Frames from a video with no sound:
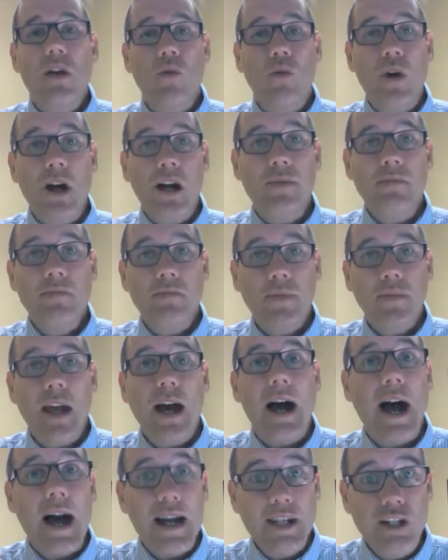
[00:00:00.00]
Well,
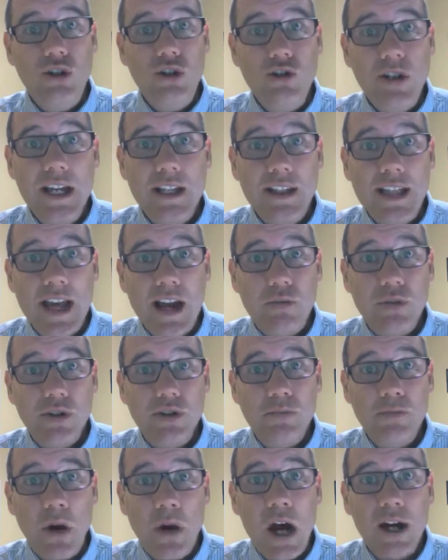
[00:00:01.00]
I do get that
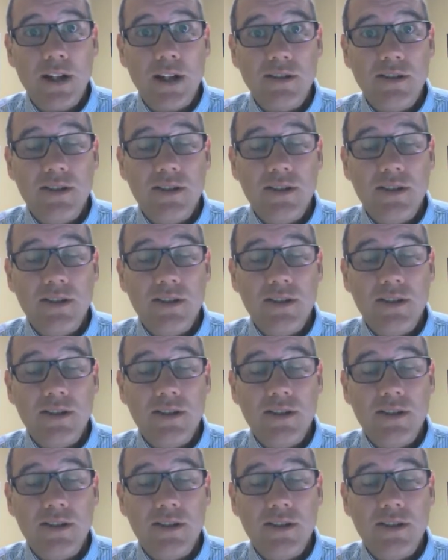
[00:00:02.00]
response.